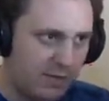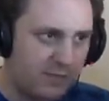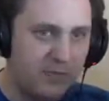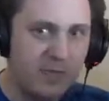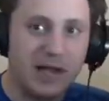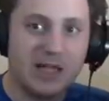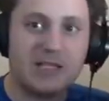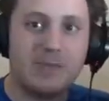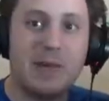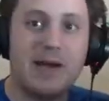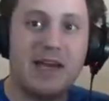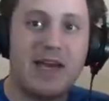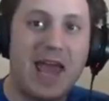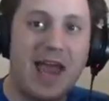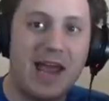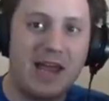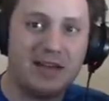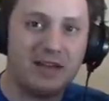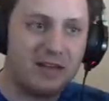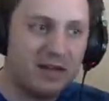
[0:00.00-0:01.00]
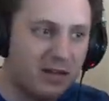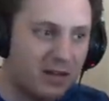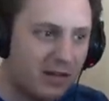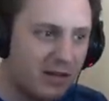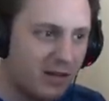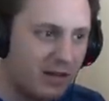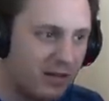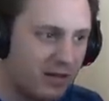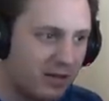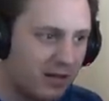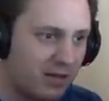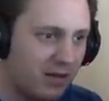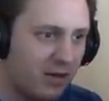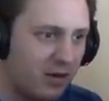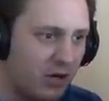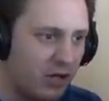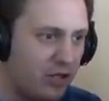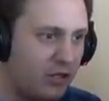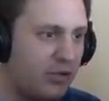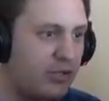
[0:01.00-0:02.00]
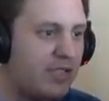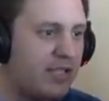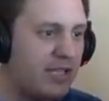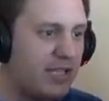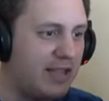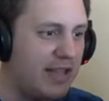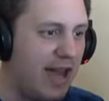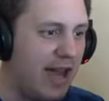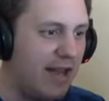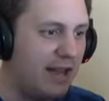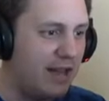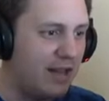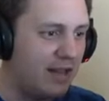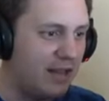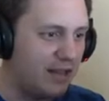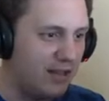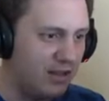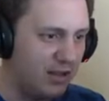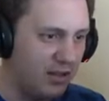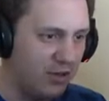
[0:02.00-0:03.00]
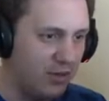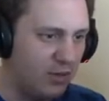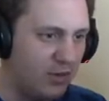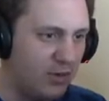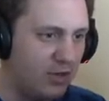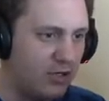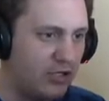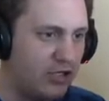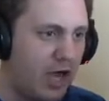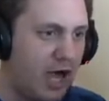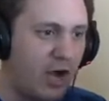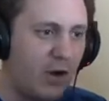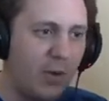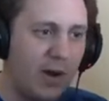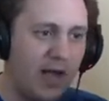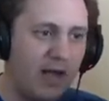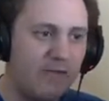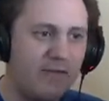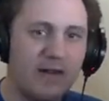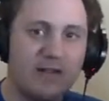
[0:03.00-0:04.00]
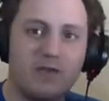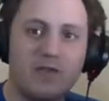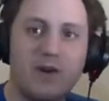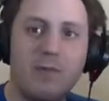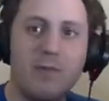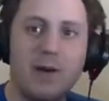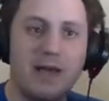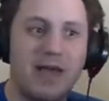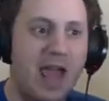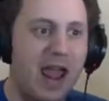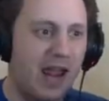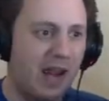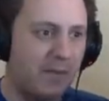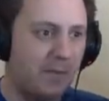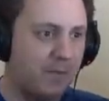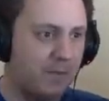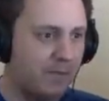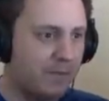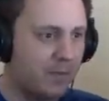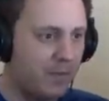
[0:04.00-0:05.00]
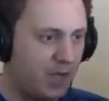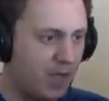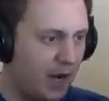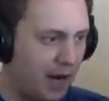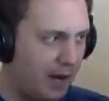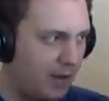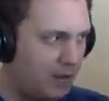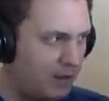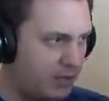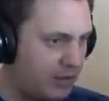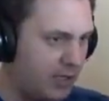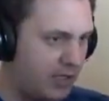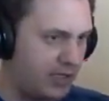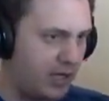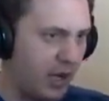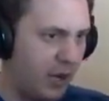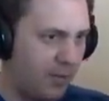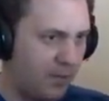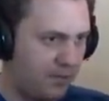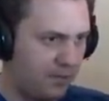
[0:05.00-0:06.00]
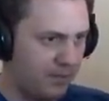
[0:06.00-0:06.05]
that's my cane. Or you see that little shockwave, it's from my cane. Alright, so let's go.